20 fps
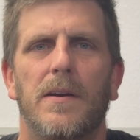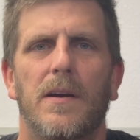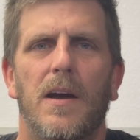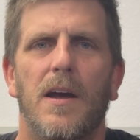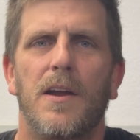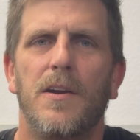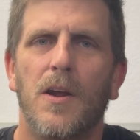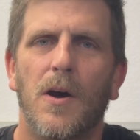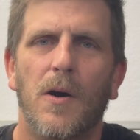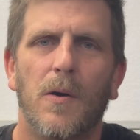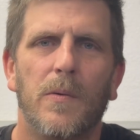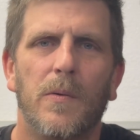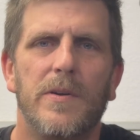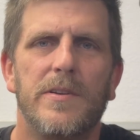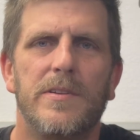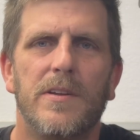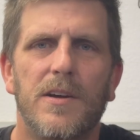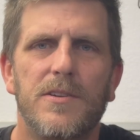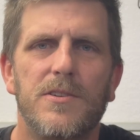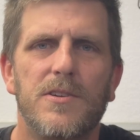And no,
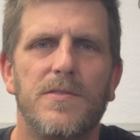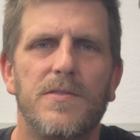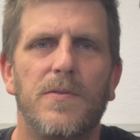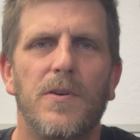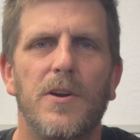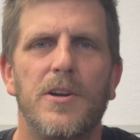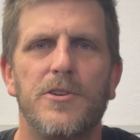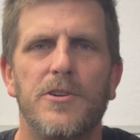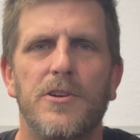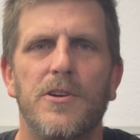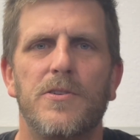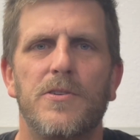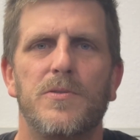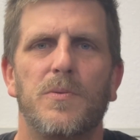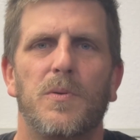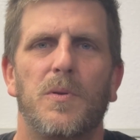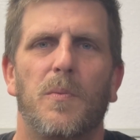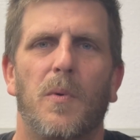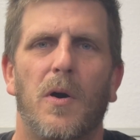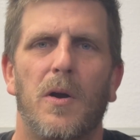it's not just for engineers
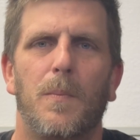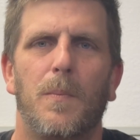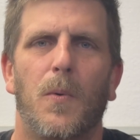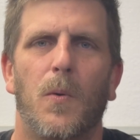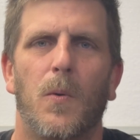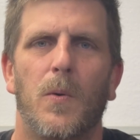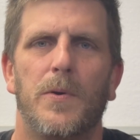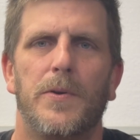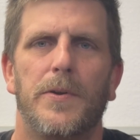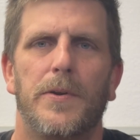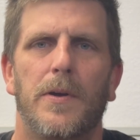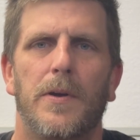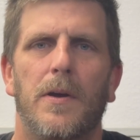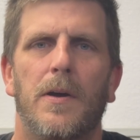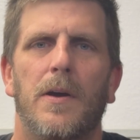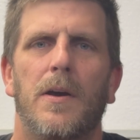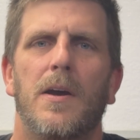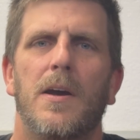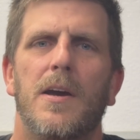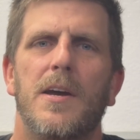with whiteboards.
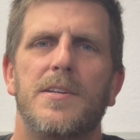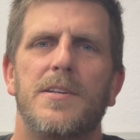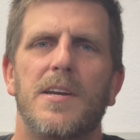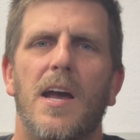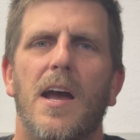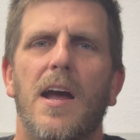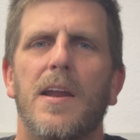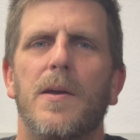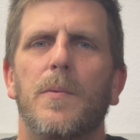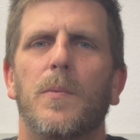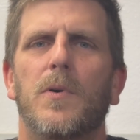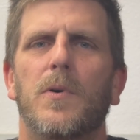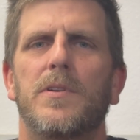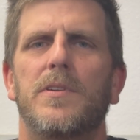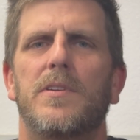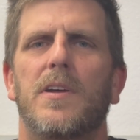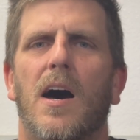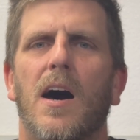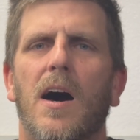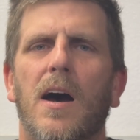It's
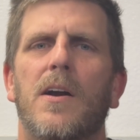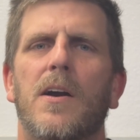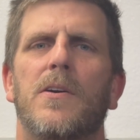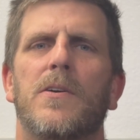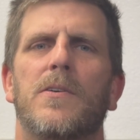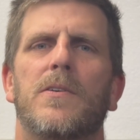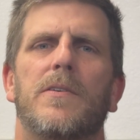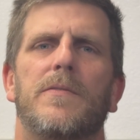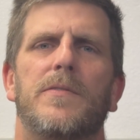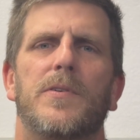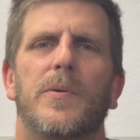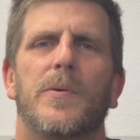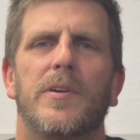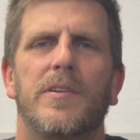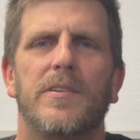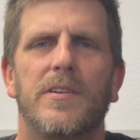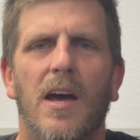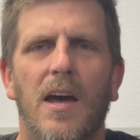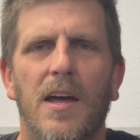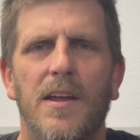anyone tired of doing
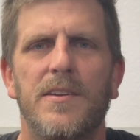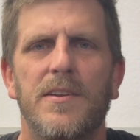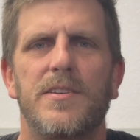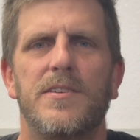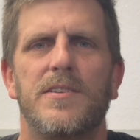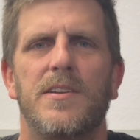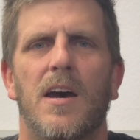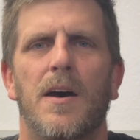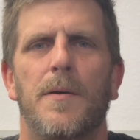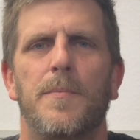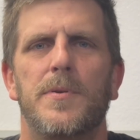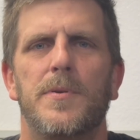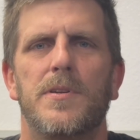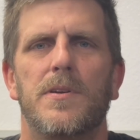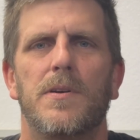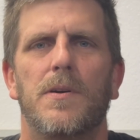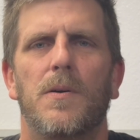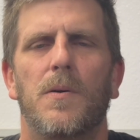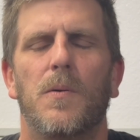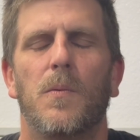10 steps
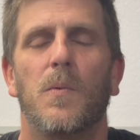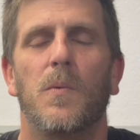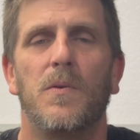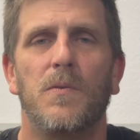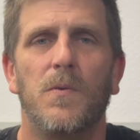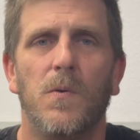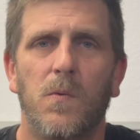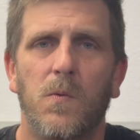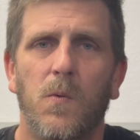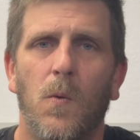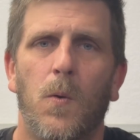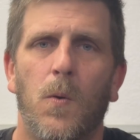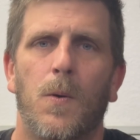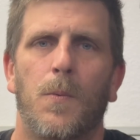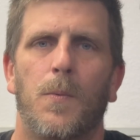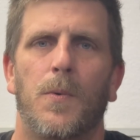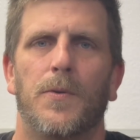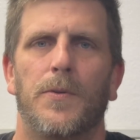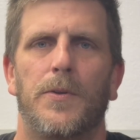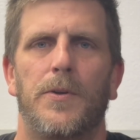when 4
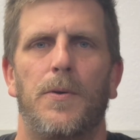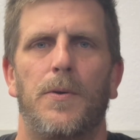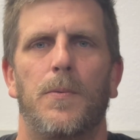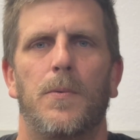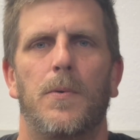will do.